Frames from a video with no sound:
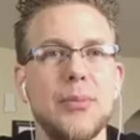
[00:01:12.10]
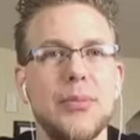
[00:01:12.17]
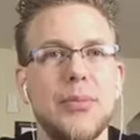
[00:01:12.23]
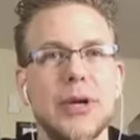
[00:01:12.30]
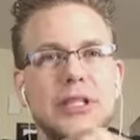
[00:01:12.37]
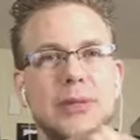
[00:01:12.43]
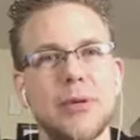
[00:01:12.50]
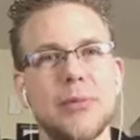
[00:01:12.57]

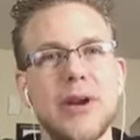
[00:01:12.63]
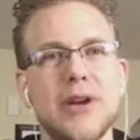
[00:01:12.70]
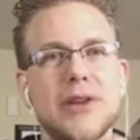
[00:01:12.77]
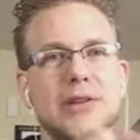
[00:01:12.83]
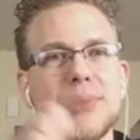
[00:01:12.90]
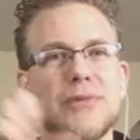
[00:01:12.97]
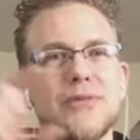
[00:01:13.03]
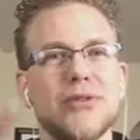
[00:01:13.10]
But to
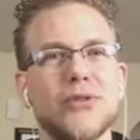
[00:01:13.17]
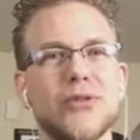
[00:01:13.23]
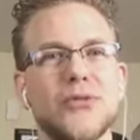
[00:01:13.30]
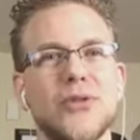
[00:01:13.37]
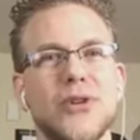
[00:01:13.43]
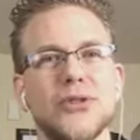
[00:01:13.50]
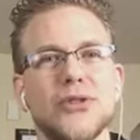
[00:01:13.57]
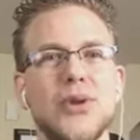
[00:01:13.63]
prepare them for the
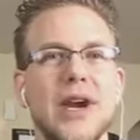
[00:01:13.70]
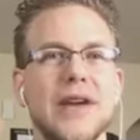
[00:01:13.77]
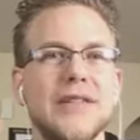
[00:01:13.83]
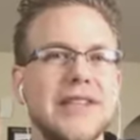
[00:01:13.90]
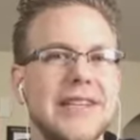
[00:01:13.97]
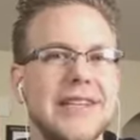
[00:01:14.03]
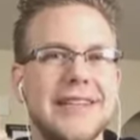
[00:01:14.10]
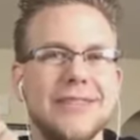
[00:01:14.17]
world, you have
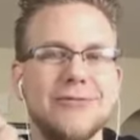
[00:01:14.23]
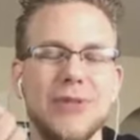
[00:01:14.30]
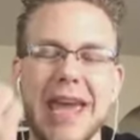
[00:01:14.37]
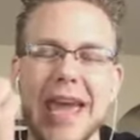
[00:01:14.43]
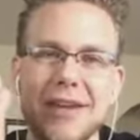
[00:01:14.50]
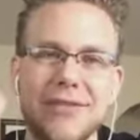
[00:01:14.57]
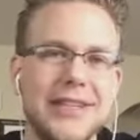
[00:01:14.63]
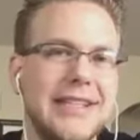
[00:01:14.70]
to, we
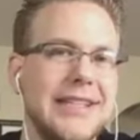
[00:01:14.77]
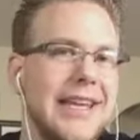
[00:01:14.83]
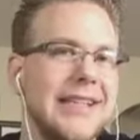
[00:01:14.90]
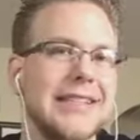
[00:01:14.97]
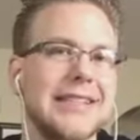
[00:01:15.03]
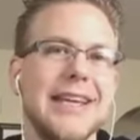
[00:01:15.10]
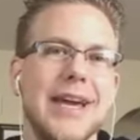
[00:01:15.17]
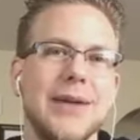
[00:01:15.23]
have to
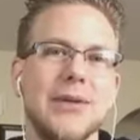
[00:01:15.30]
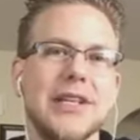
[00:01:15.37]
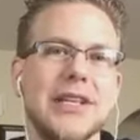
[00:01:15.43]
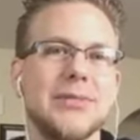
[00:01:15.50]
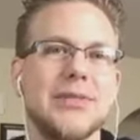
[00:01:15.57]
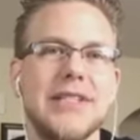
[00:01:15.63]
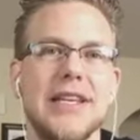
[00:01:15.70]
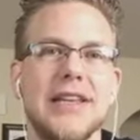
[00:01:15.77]
take the time to let
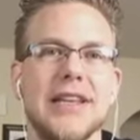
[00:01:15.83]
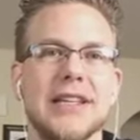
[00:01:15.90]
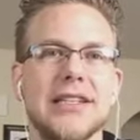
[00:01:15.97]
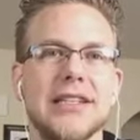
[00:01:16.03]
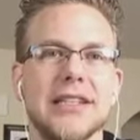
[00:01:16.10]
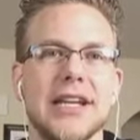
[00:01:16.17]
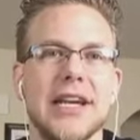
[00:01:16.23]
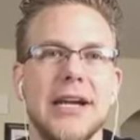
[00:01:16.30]
them see that,
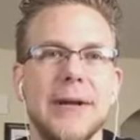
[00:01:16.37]
look,